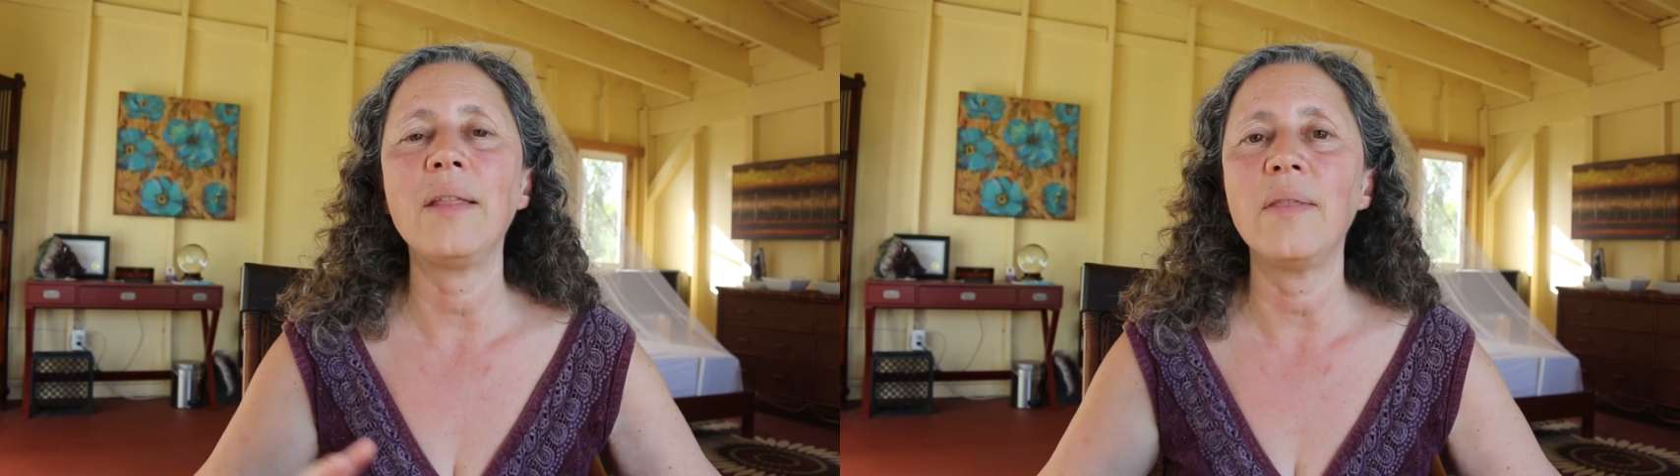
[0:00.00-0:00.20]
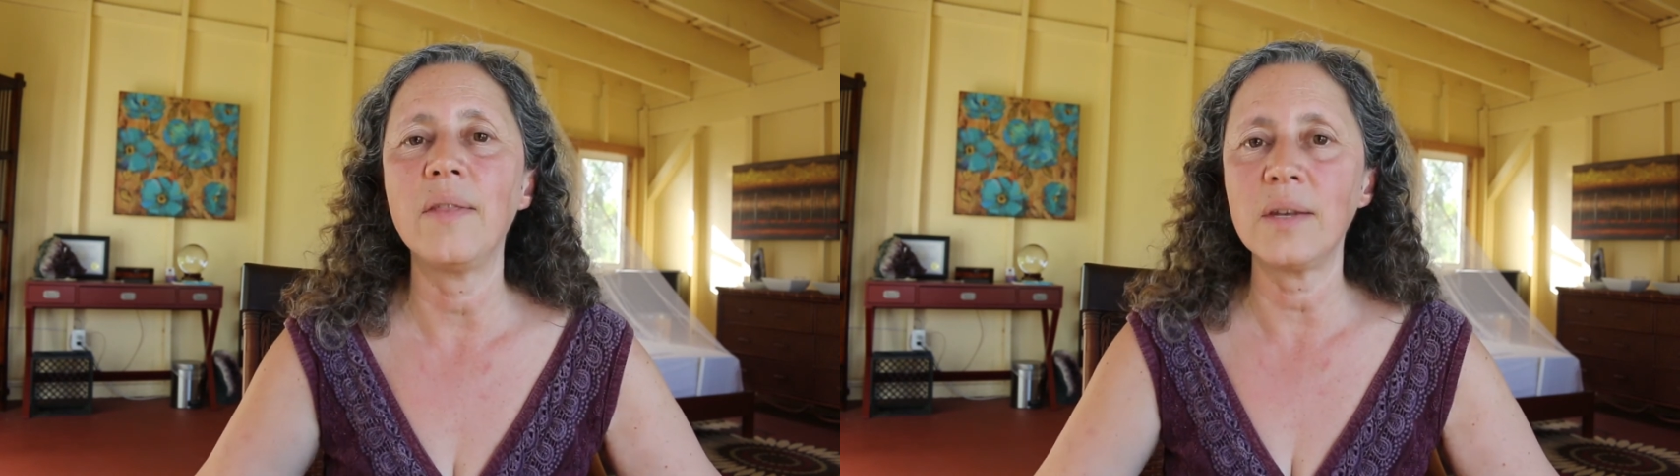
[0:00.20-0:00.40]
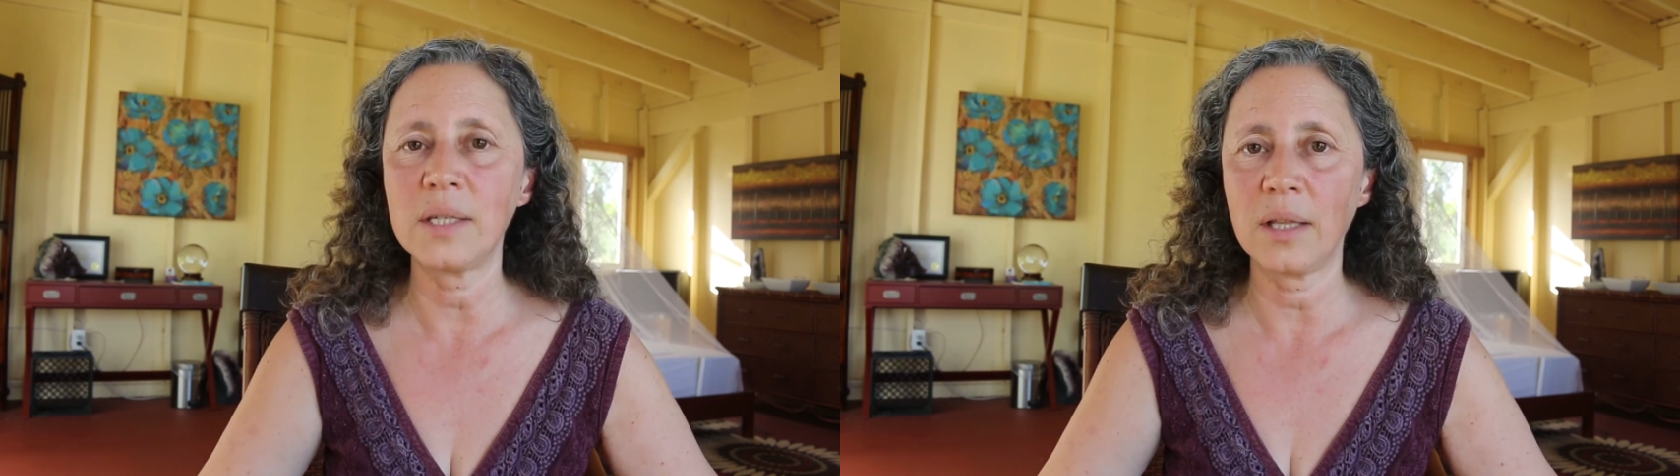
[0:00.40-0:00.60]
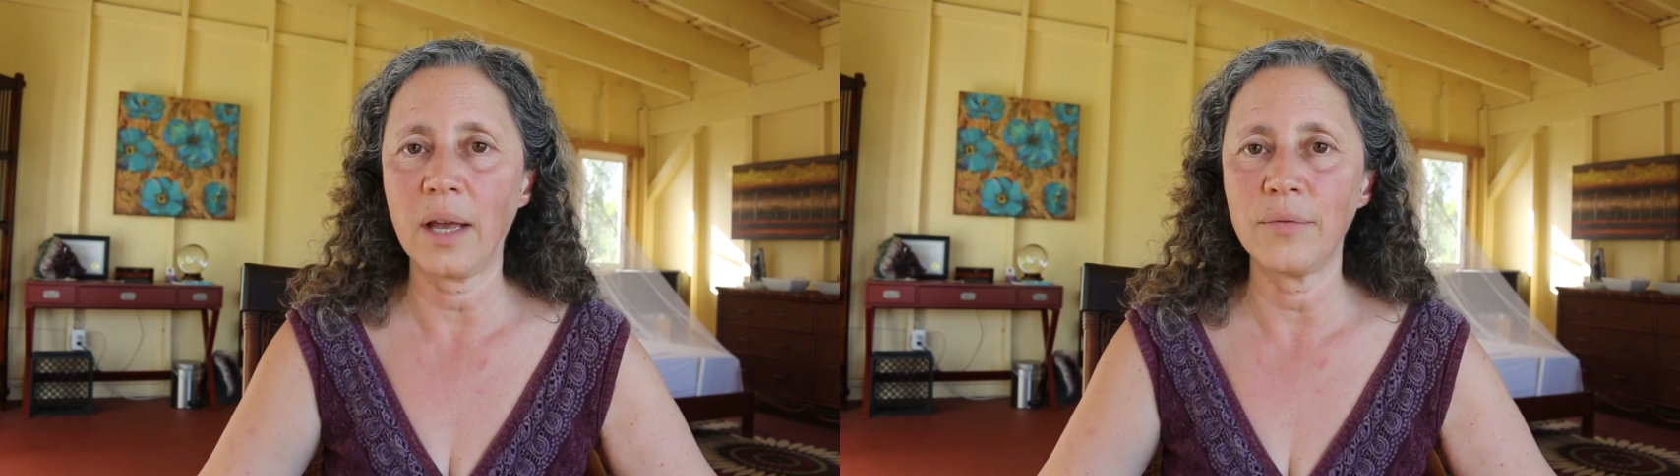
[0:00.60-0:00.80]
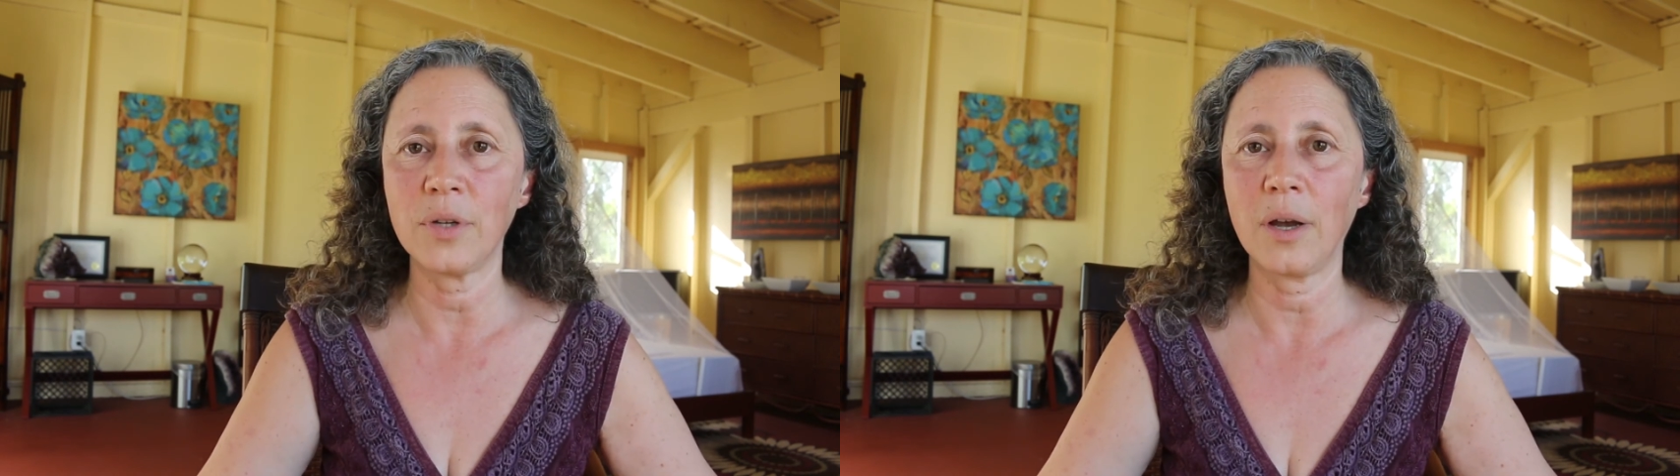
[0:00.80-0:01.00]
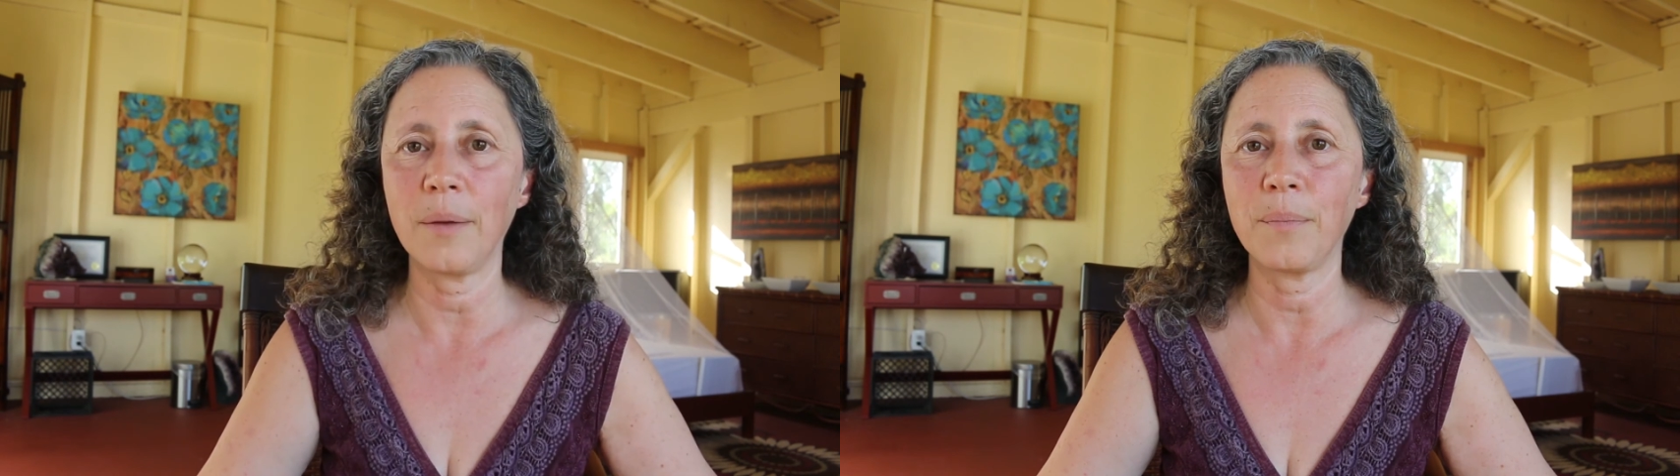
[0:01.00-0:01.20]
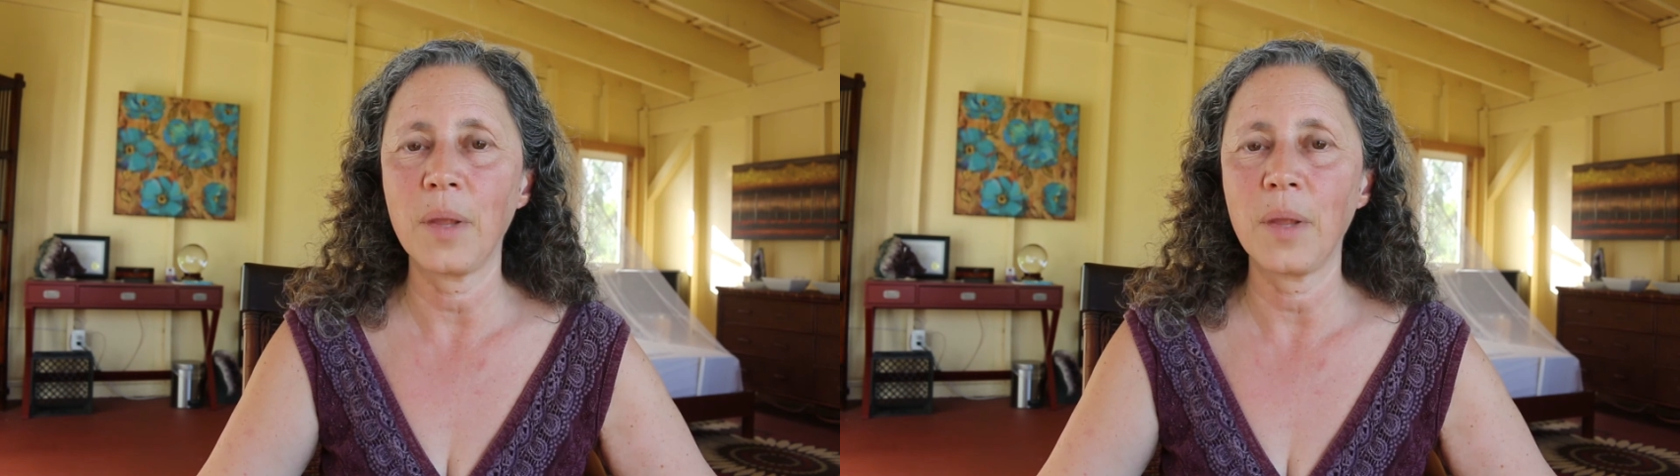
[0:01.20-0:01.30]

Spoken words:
in this lifetime?